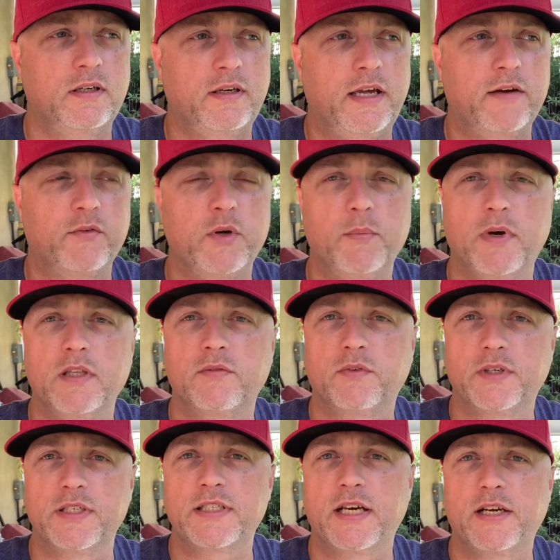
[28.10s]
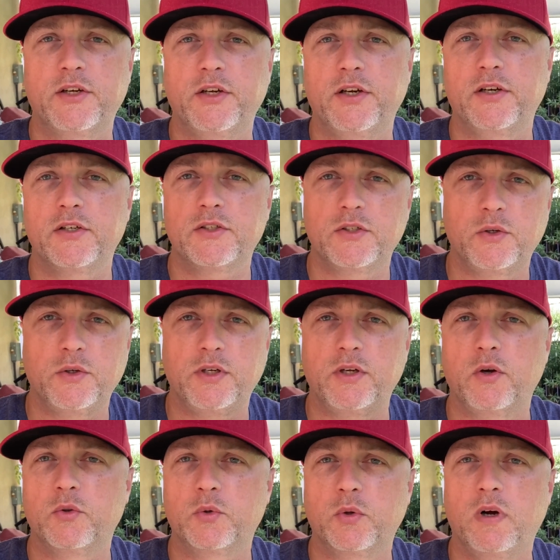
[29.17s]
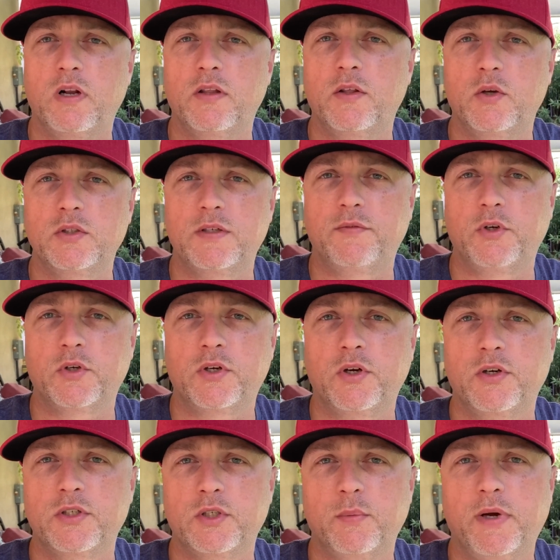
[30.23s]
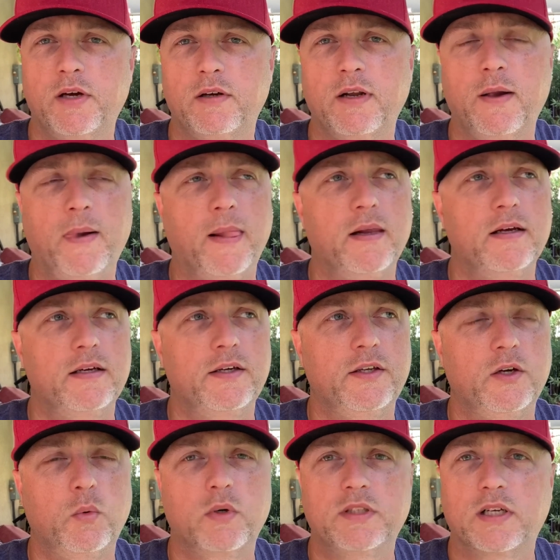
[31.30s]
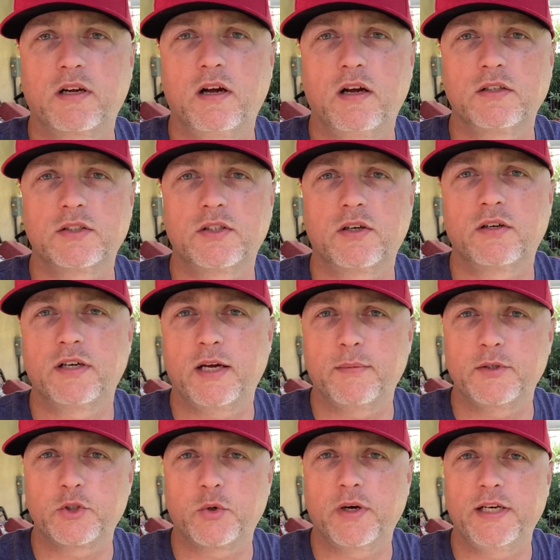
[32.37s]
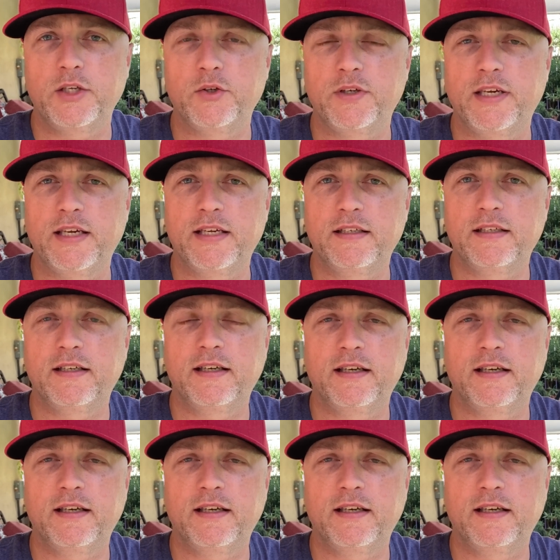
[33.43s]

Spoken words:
every month for an entire year, so you can go through all of those if you're curious about, you know, what the costs are and how much credit you get.